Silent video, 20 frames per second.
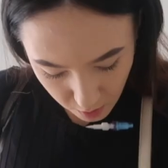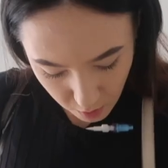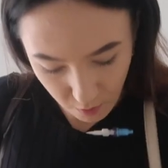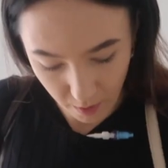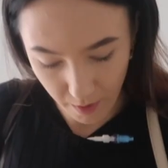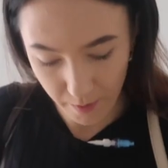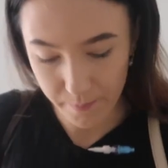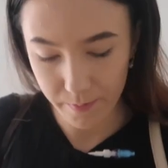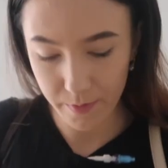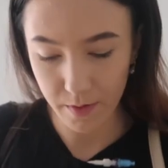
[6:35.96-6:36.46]
All
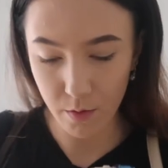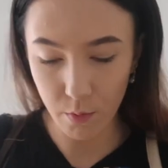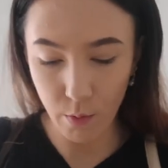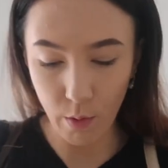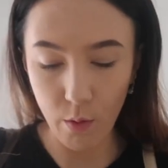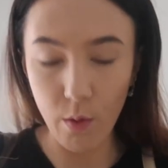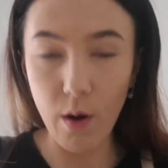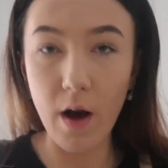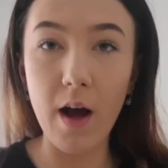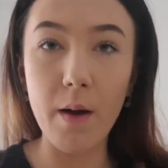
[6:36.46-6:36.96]
right,
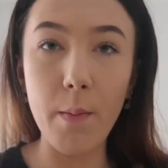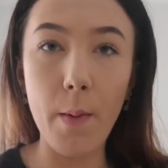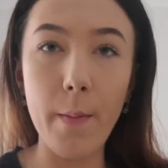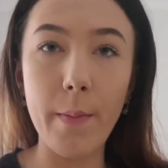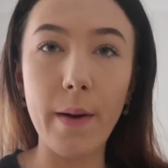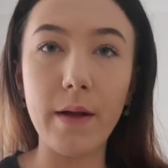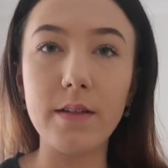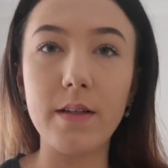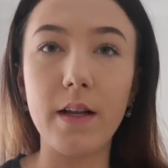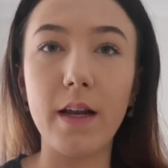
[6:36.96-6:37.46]
well, I'm
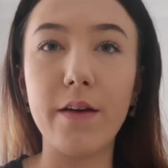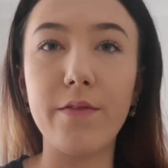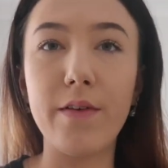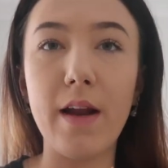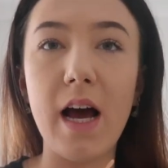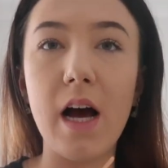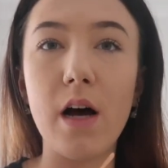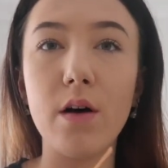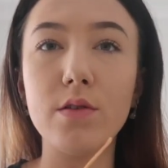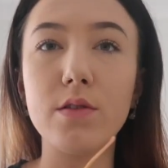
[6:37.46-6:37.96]
about to leave
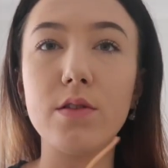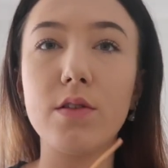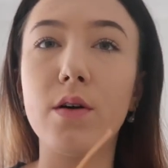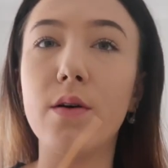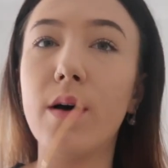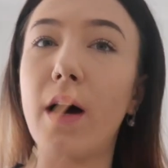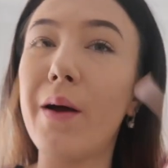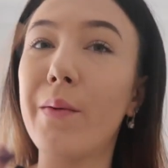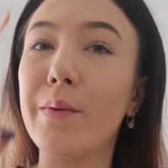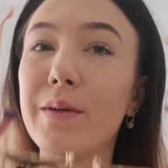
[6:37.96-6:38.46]
now, so
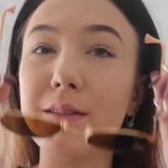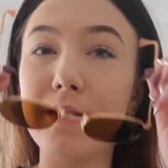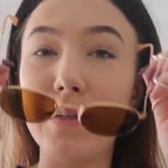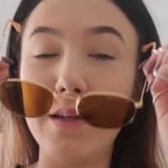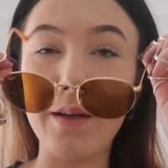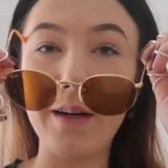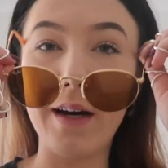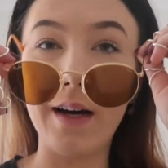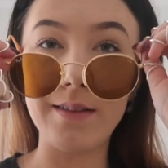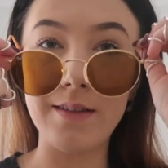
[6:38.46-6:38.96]
I will see
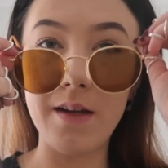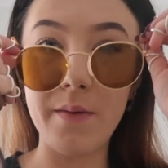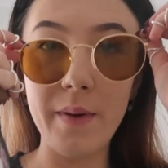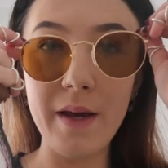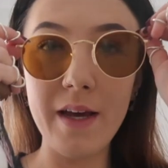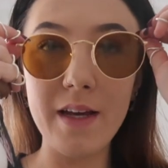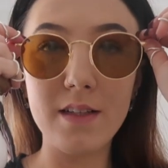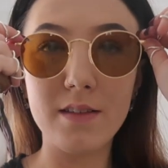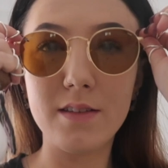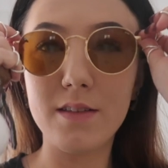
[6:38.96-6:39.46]
you guys in a
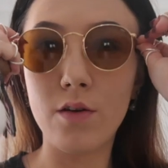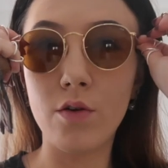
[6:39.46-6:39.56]
bit.